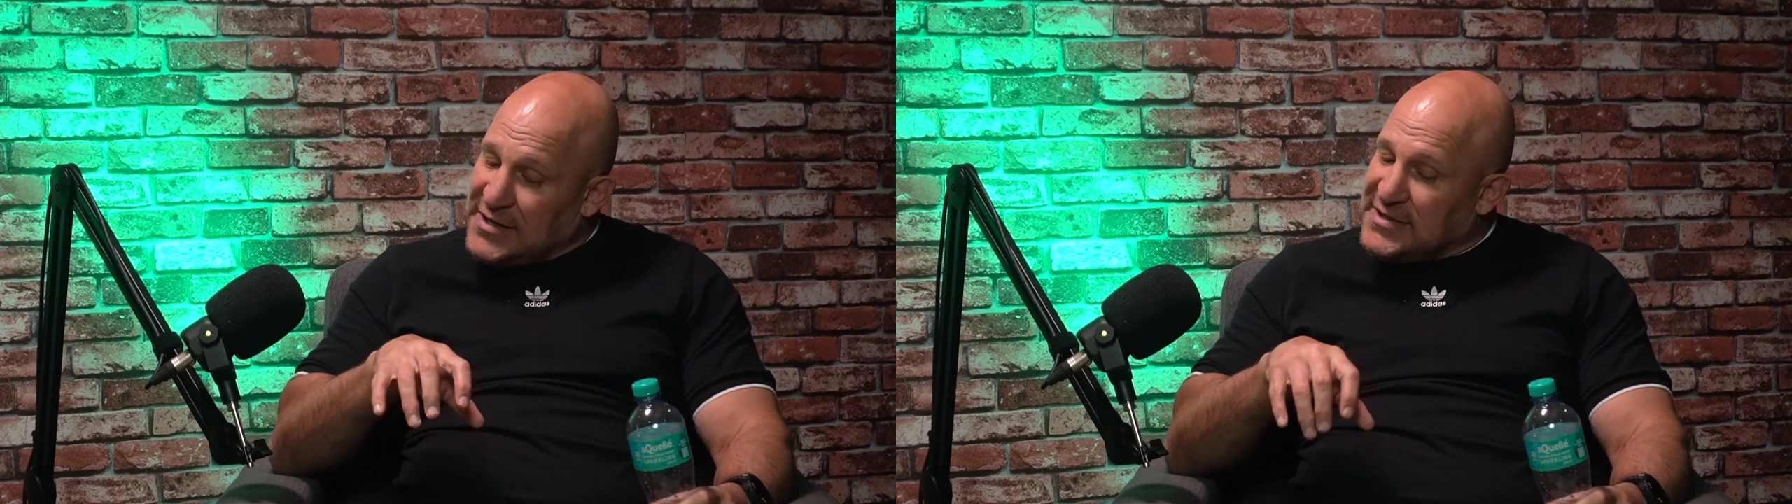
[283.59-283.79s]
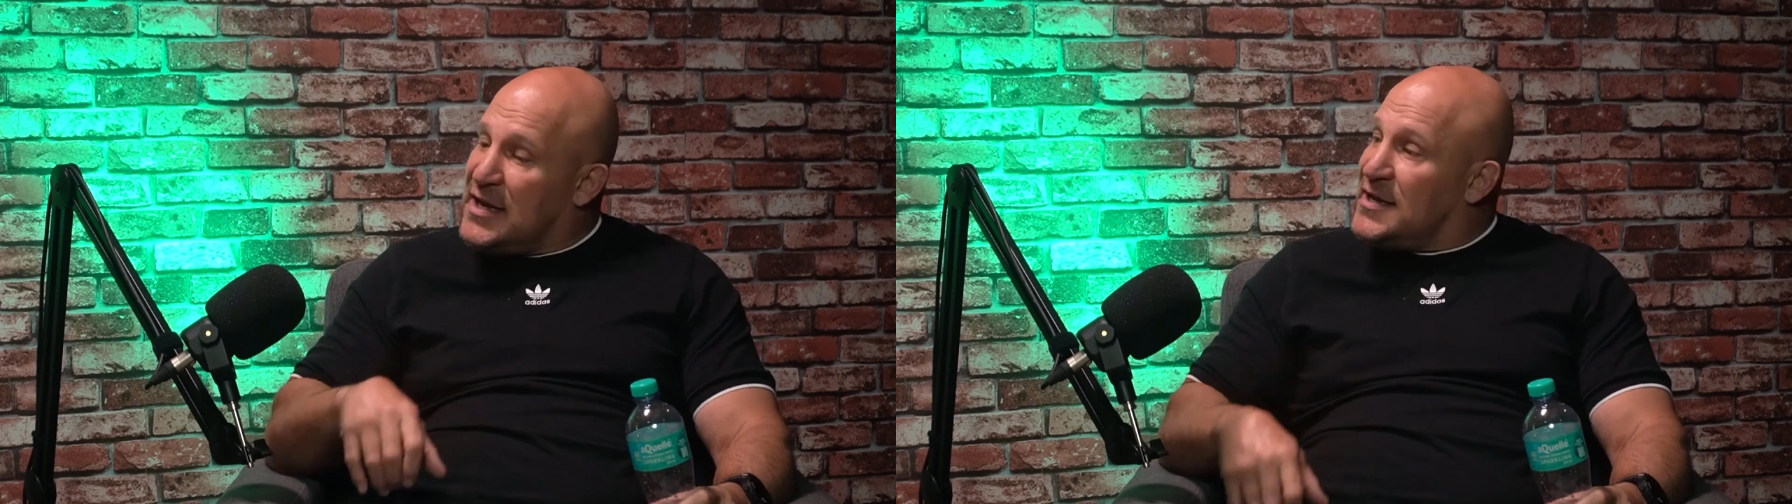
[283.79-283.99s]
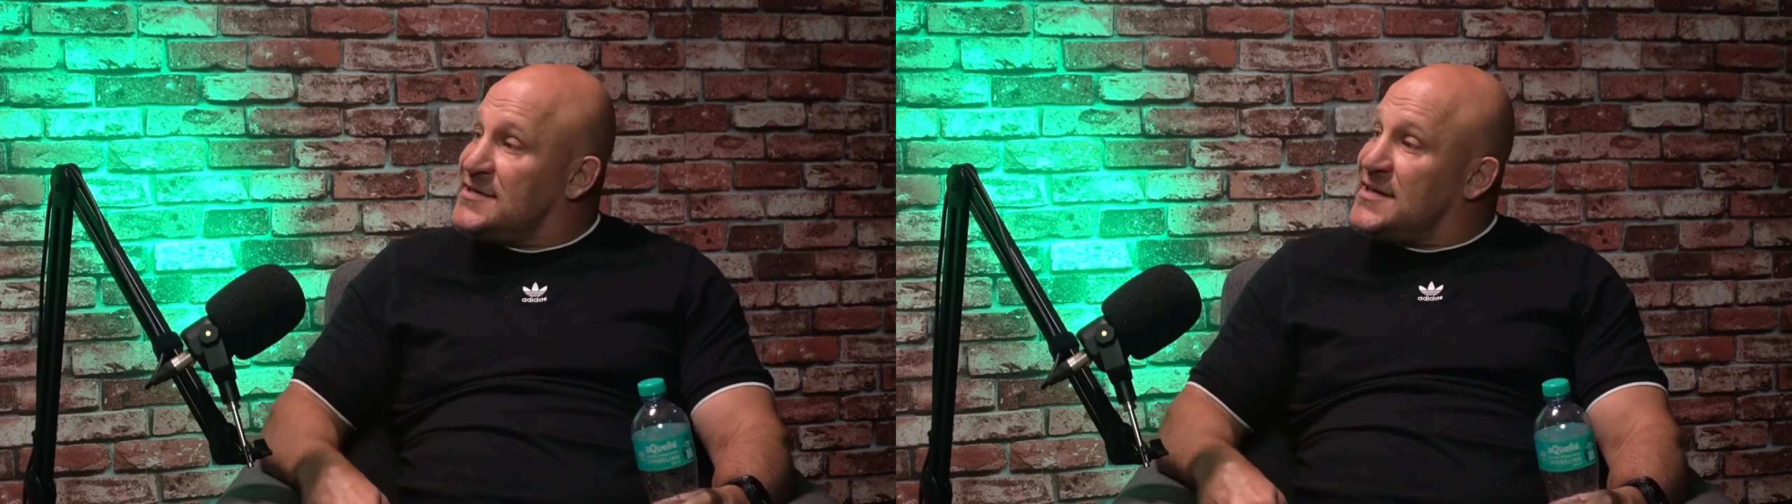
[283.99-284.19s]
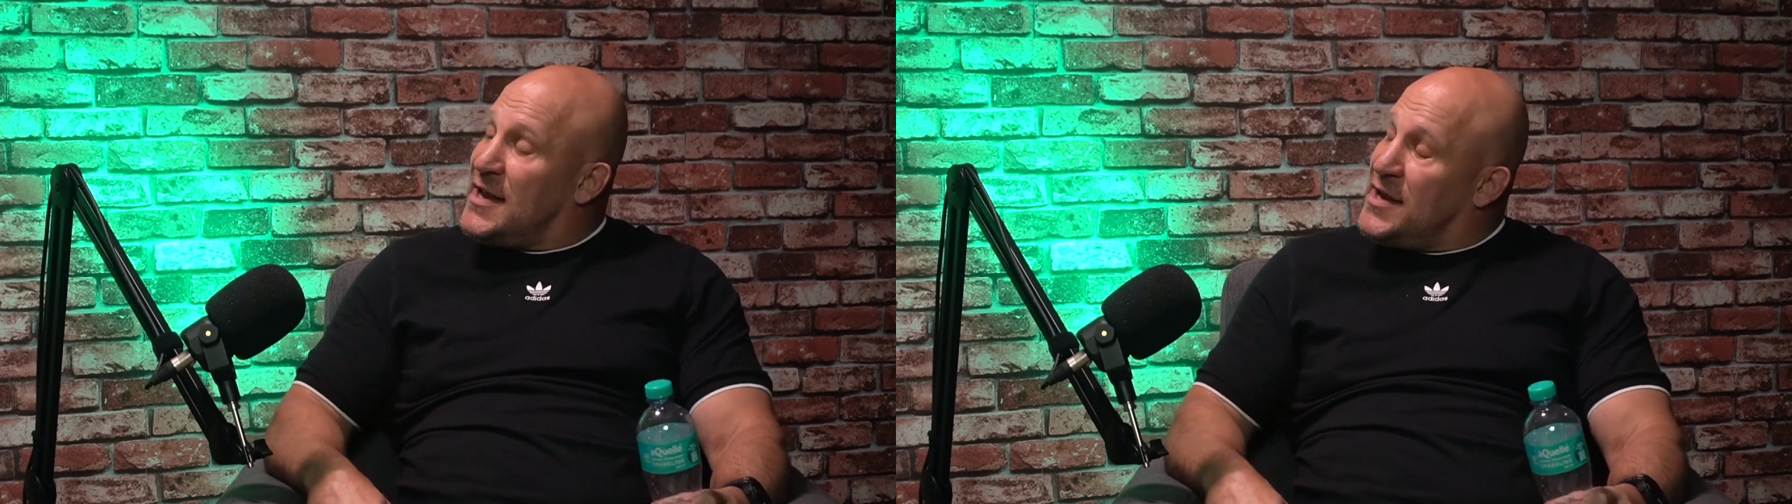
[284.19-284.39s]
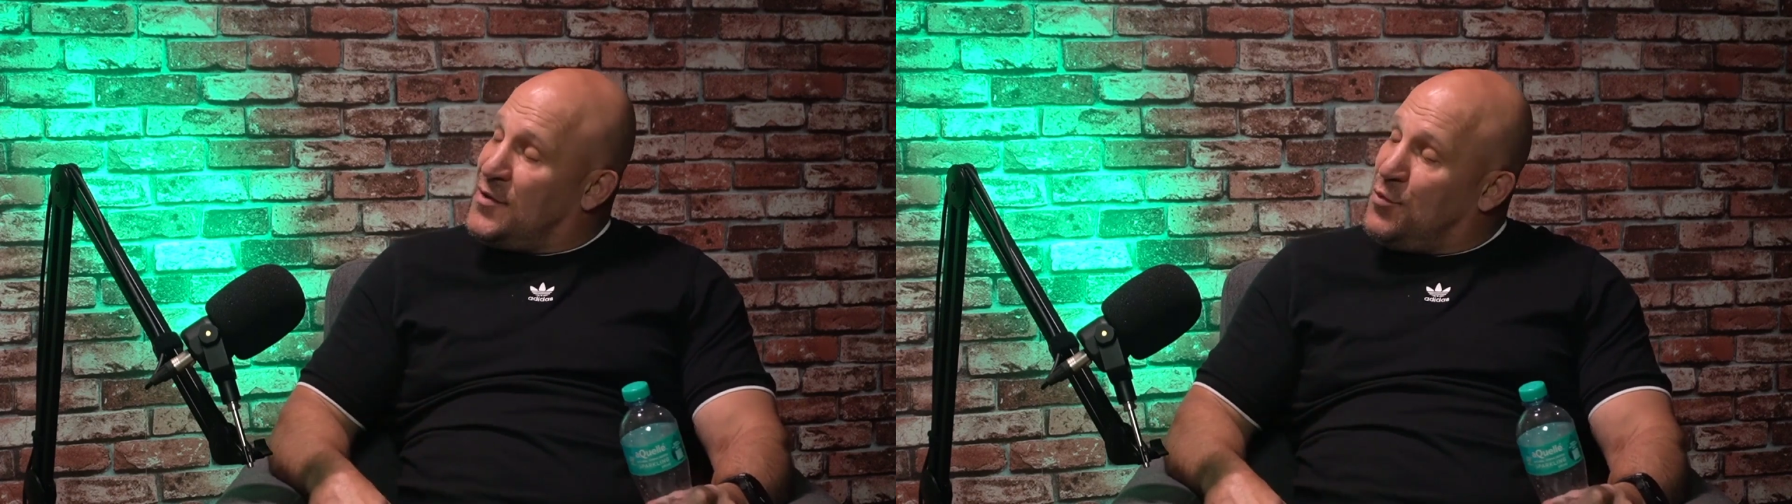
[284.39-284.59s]

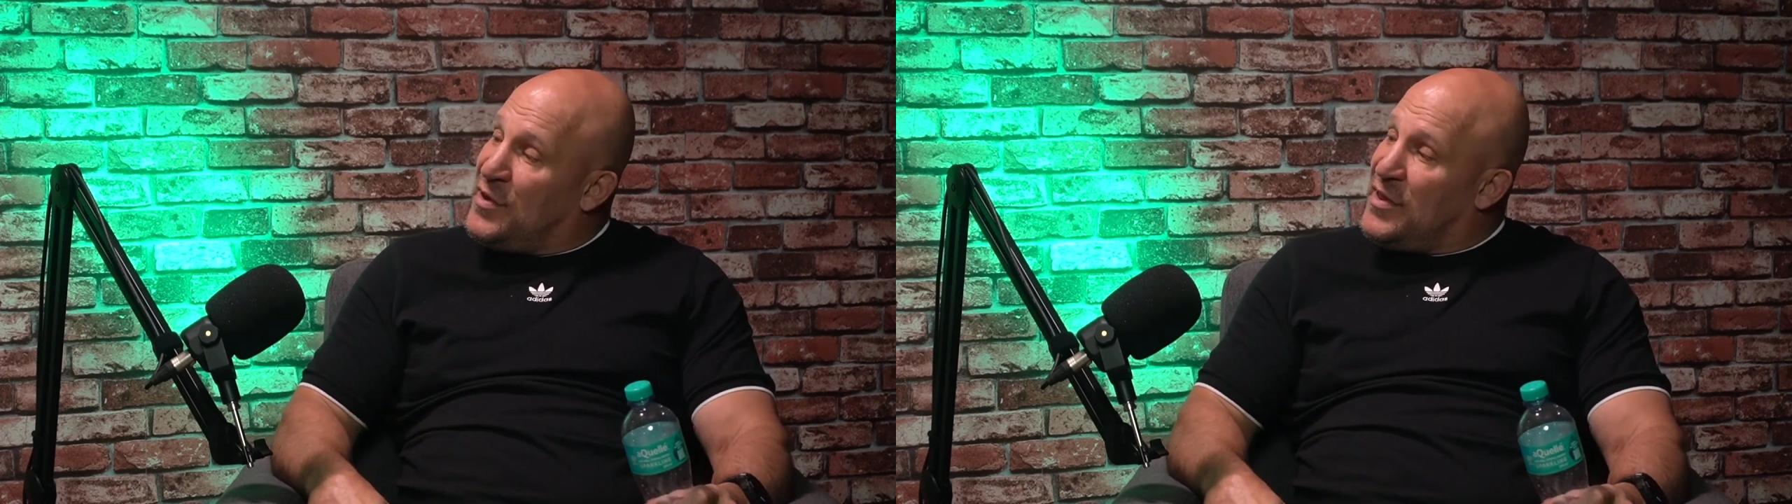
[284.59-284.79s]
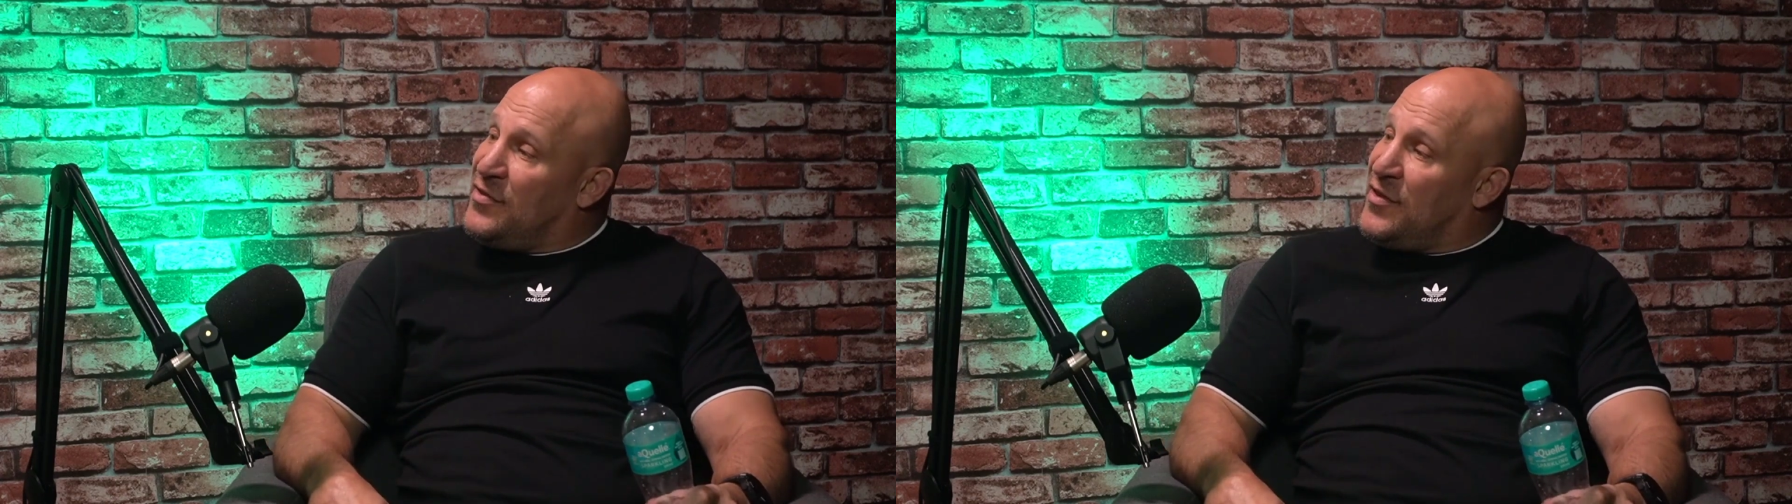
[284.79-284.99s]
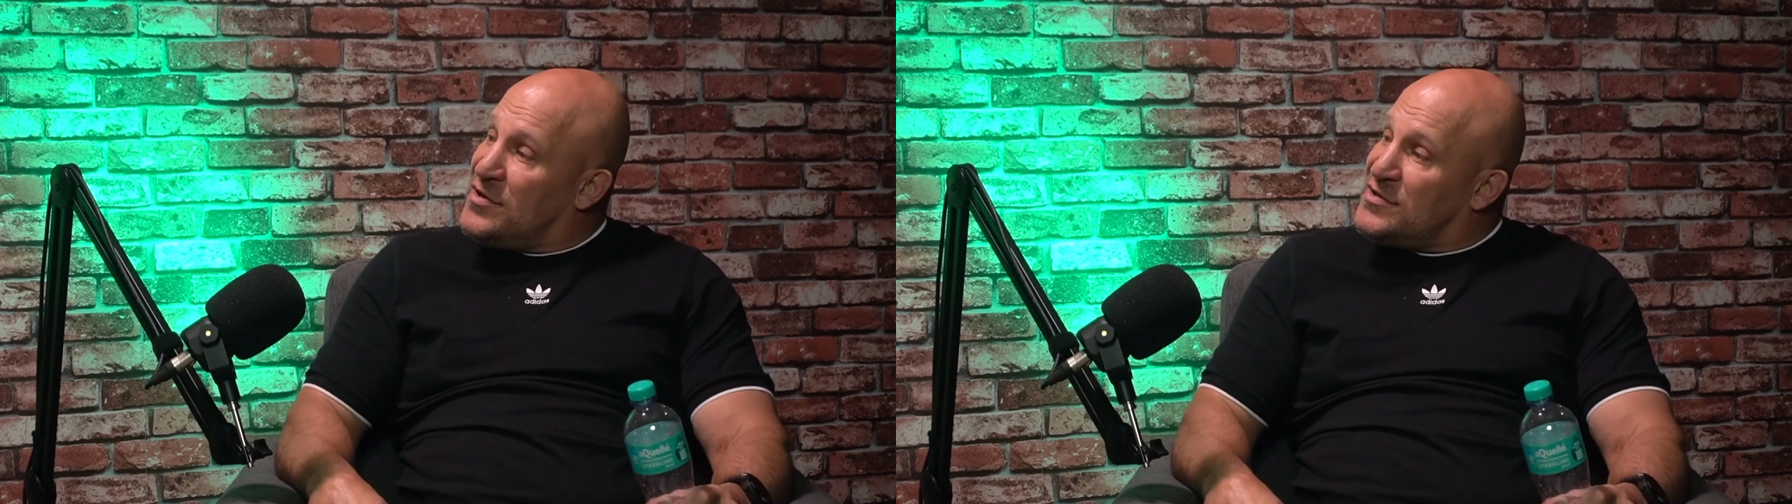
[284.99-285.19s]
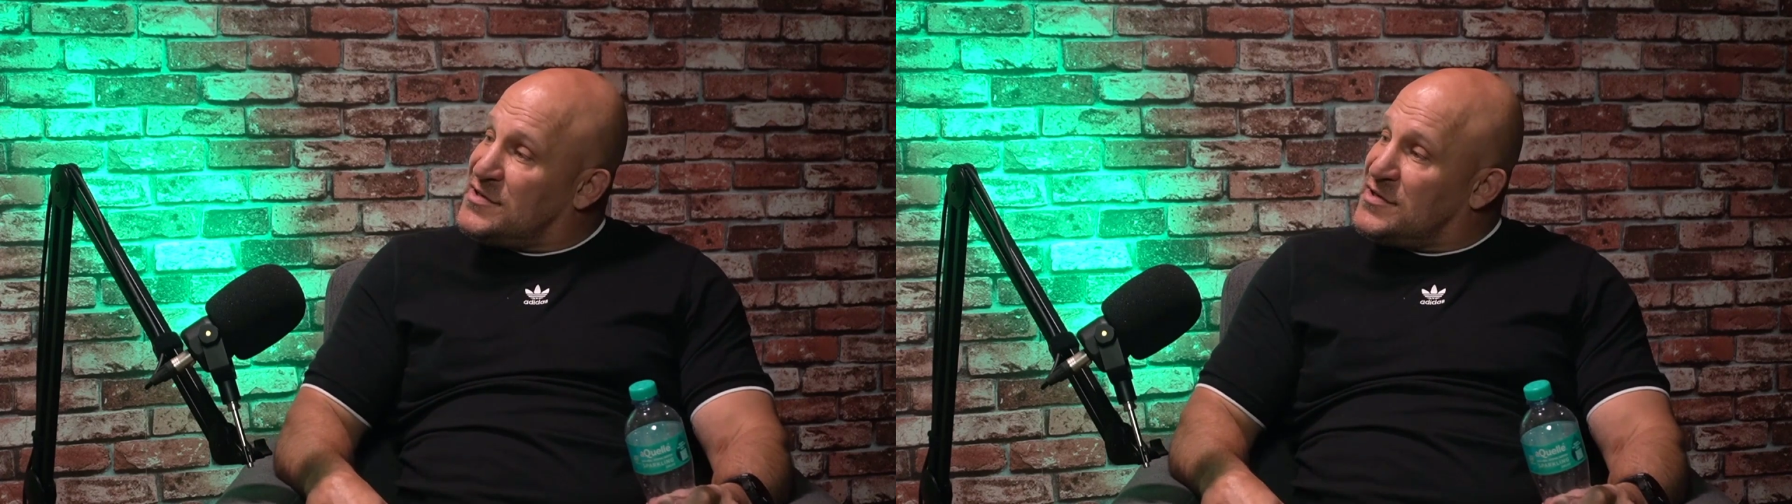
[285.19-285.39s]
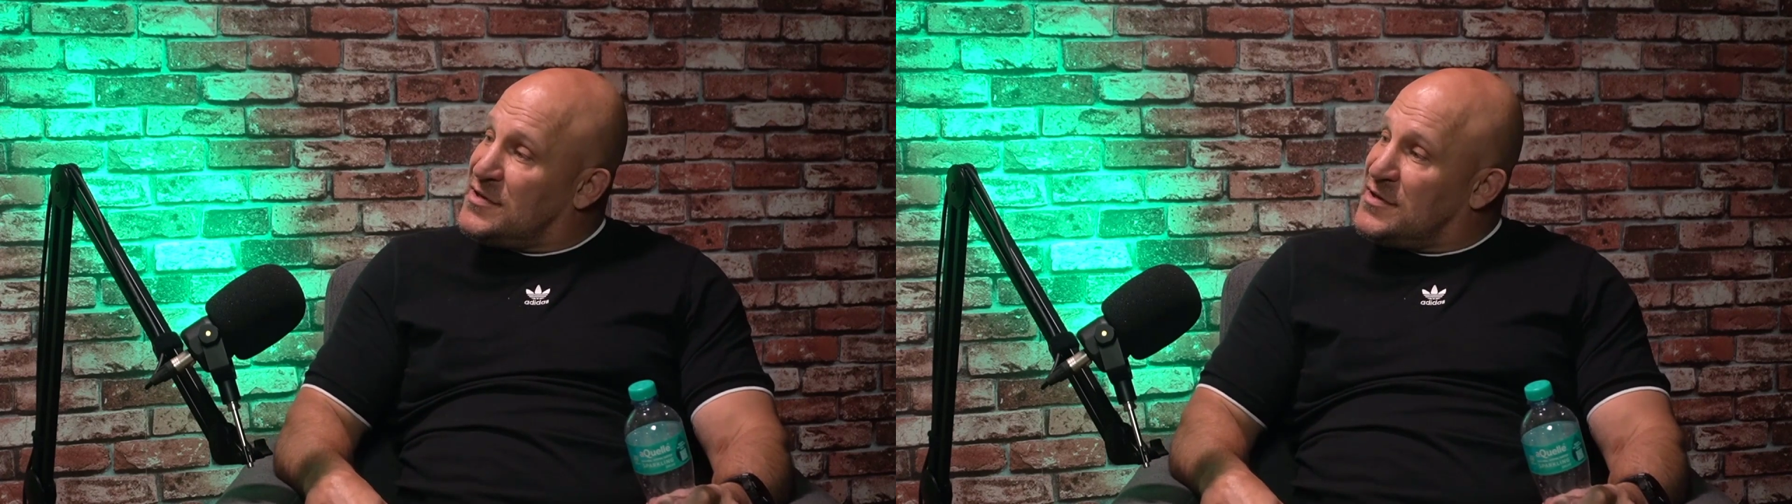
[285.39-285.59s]
stay within those